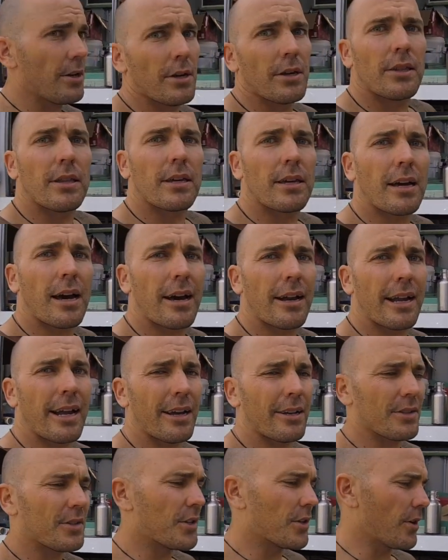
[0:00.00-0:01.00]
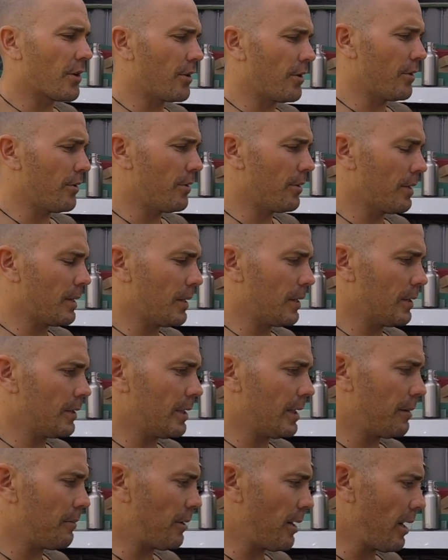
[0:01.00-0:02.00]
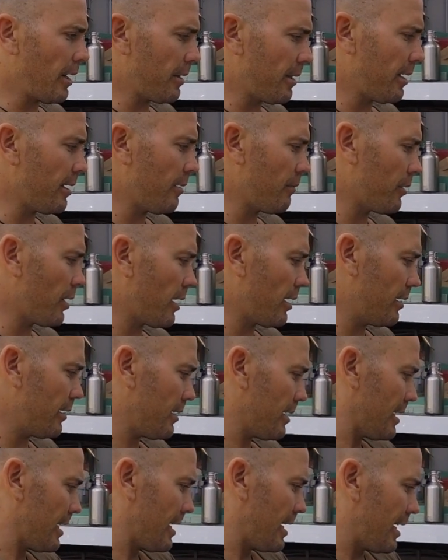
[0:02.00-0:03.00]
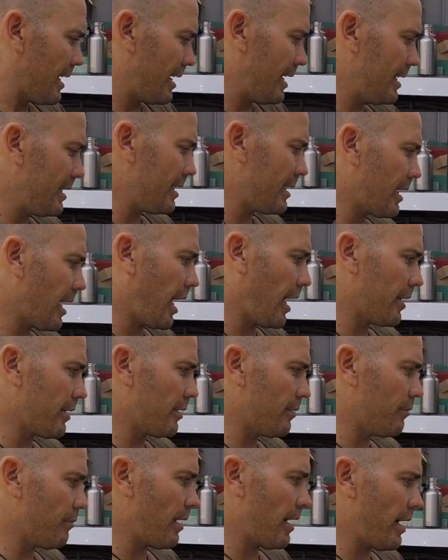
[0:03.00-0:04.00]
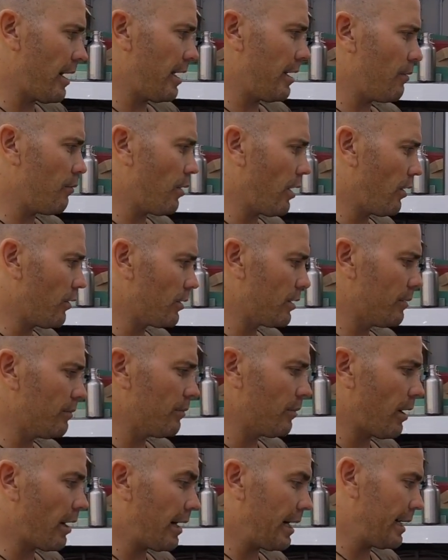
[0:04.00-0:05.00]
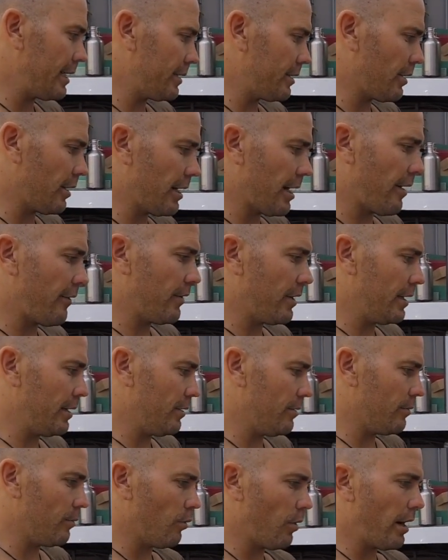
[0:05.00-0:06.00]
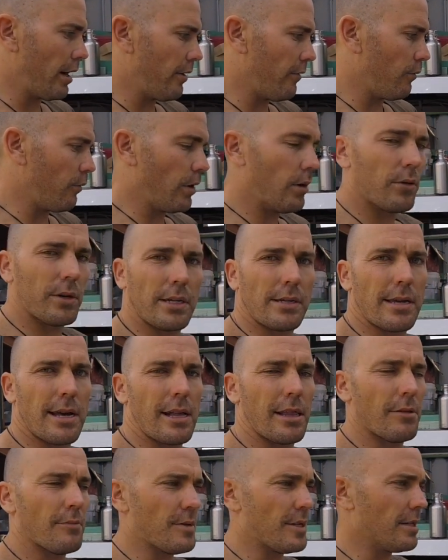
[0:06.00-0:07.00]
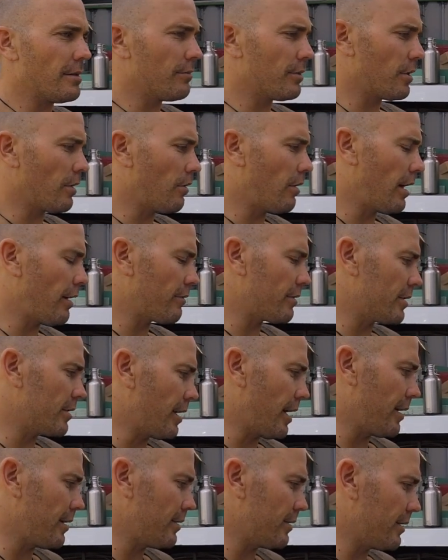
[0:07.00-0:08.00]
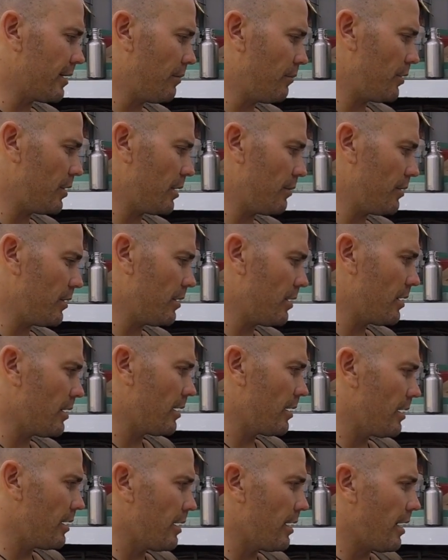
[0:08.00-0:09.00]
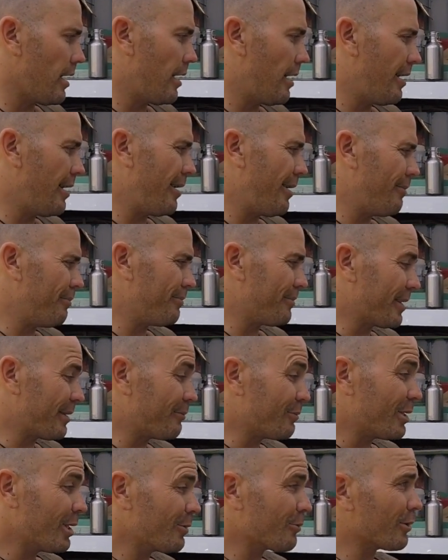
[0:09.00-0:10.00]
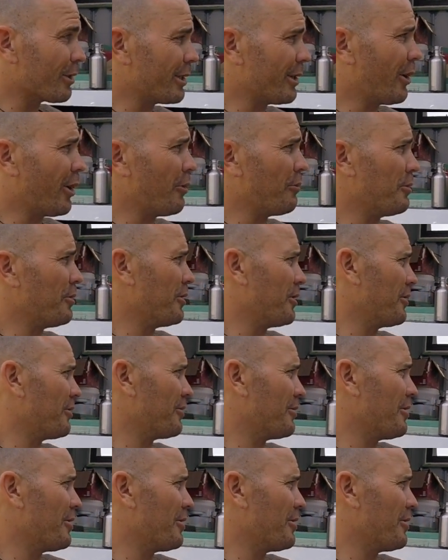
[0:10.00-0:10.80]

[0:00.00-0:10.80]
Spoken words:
the cutout. So I think I'm gonna need to cut them and weld them. I don't have any way of welding aluminium, so I'll have to take it to somebody, but I'm just really hoping that